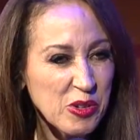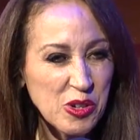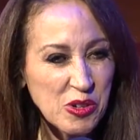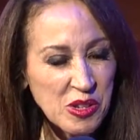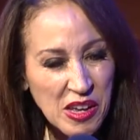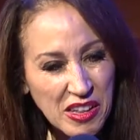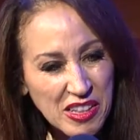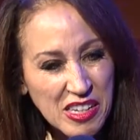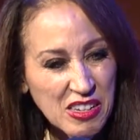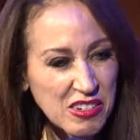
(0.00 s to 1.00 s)
You're
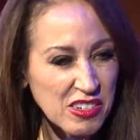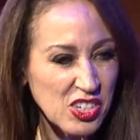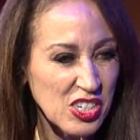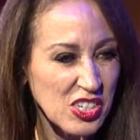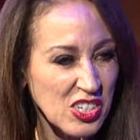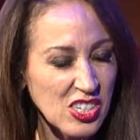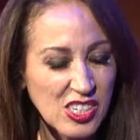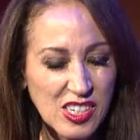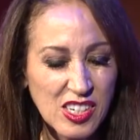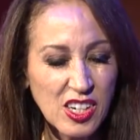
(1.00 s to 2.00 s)
nothing. You're just
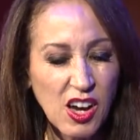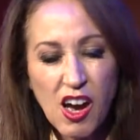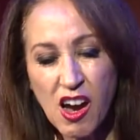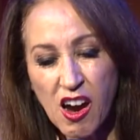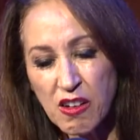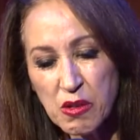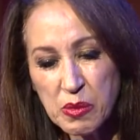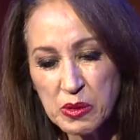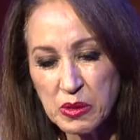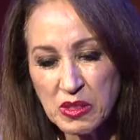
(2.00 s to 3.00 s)
a
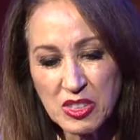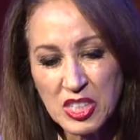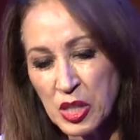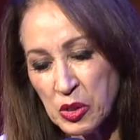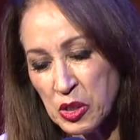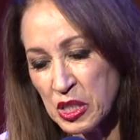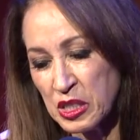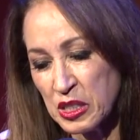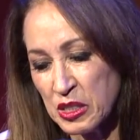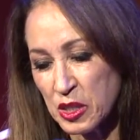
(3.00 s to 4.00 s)
horrible thing on the
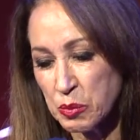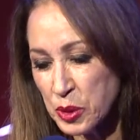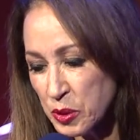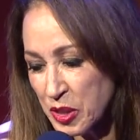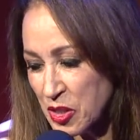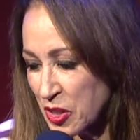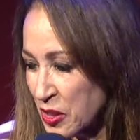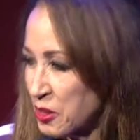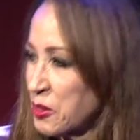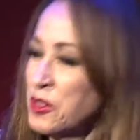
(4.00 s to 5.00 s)
earth, pooey to
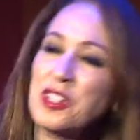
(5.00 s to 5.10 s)
you,